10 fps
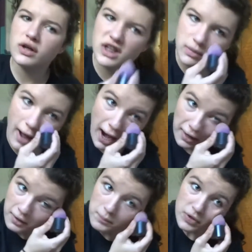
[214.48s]
in the
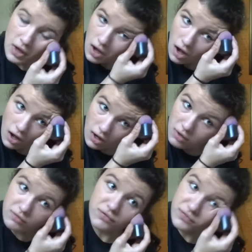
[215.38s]
back
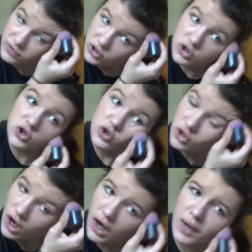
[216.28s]
of,
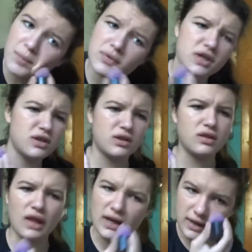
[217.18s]
in
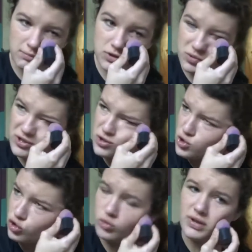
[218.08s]
between your
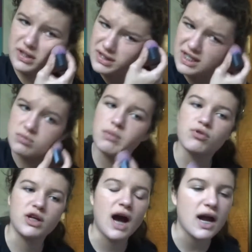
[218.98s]
shoulder blades, and it has to be
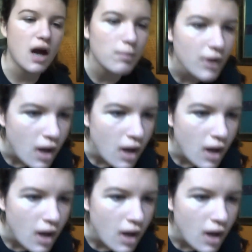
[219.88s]
pretty high up.